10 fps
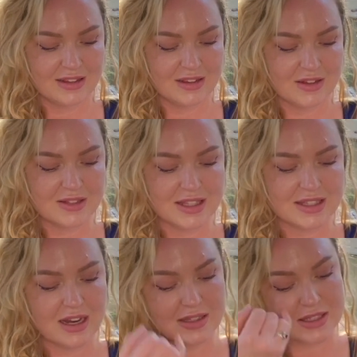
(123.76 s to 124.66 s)
there's this
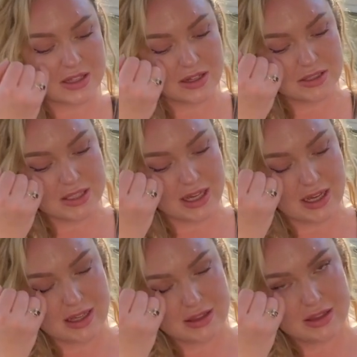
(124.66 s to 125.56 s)

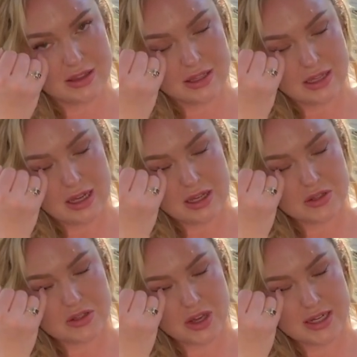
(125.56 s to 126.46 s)
nostalgia and
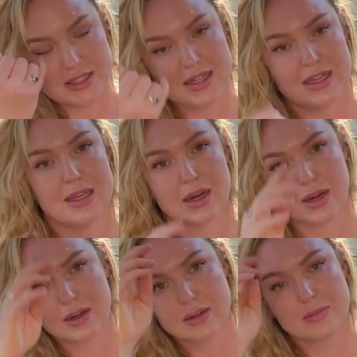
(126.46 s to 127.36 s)
there's honesty
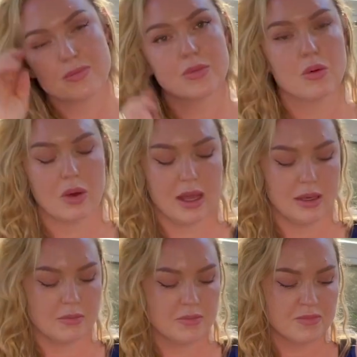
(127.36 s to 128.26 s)
here, right?